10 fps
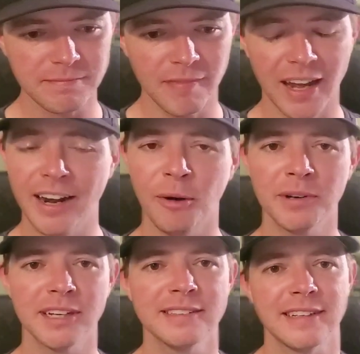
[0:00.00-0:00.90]
And no
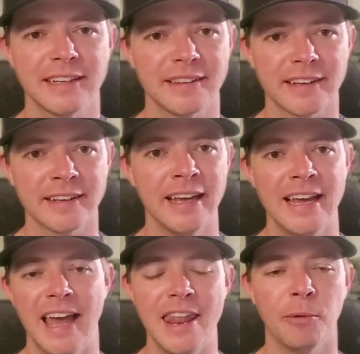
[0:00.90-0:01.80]
one does anything.
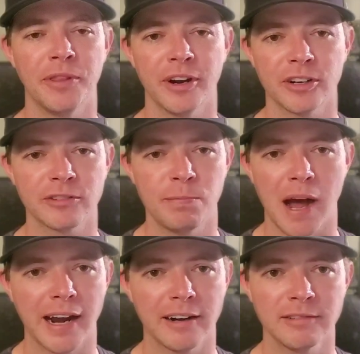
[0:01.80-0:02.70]
And then when they're
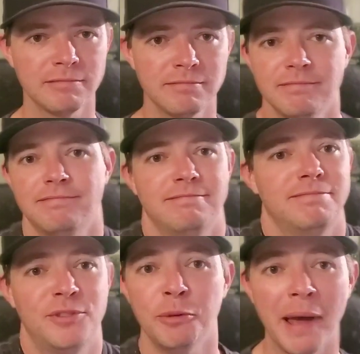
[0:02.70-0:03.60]
expired,
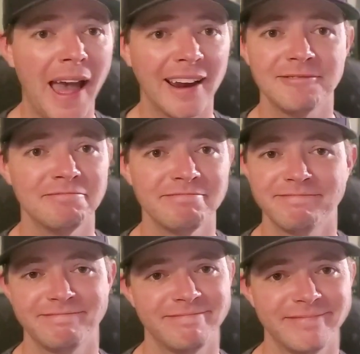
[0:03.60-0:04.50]
too bad.
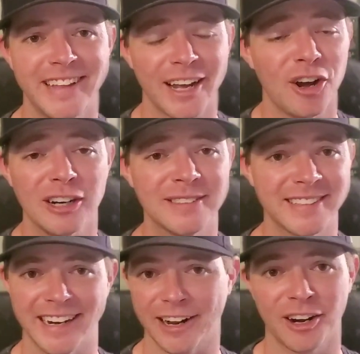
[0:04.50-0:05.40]
That card's
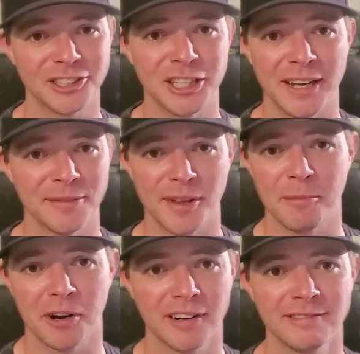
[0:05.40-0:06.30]
sitting on a shelf
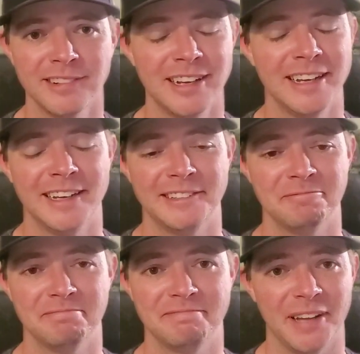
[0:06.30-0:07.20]
somewhere.
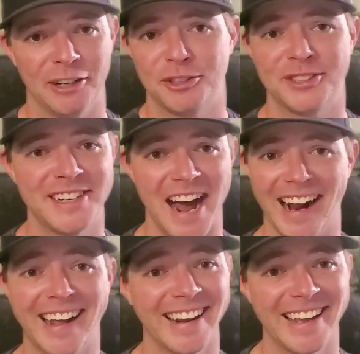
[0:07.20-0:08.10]
They're just
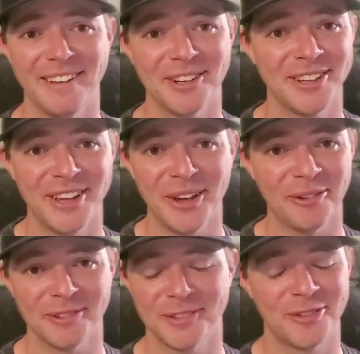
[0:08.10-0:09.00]
not going to give it to
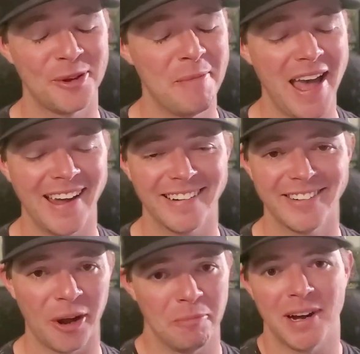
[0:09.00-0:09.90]
you. It's too
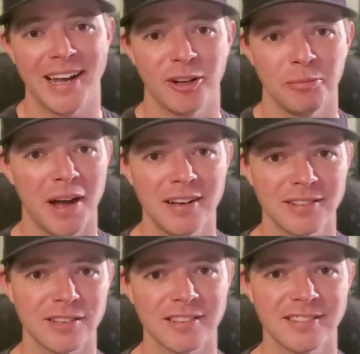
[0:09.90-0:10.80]
bad. Don't buy old
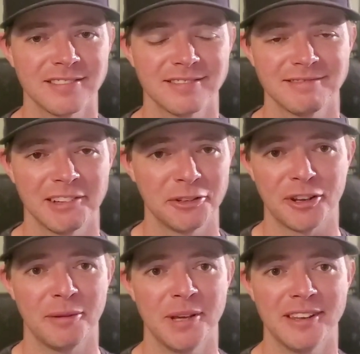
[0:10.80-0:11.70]
boxes. That's
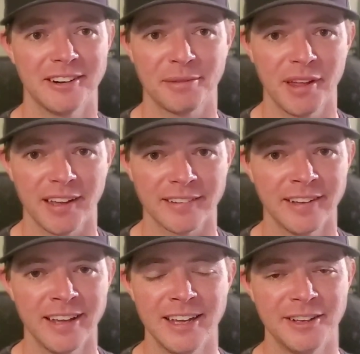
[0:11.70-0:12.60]
going to be their thing.
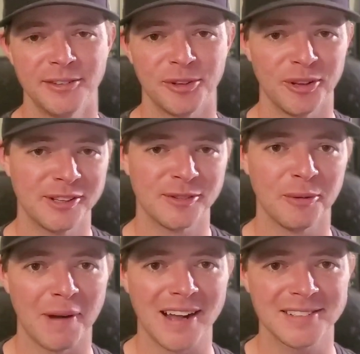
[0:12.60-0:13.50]
So these
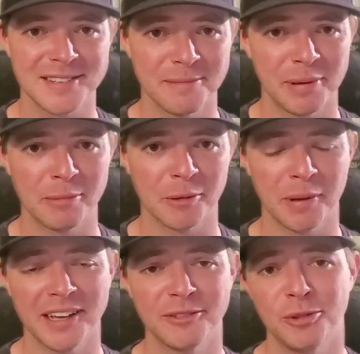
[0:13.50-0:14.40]
old boxes that people are
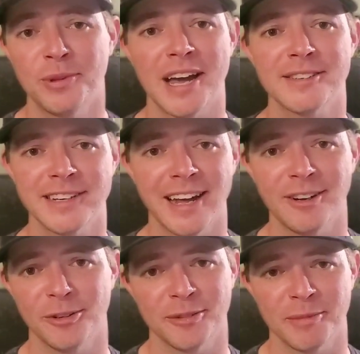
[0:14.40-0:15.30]
paying
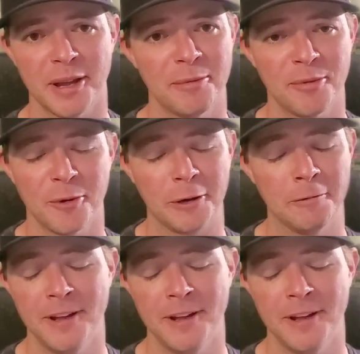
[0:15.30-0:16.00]
$2,000 sometimes for,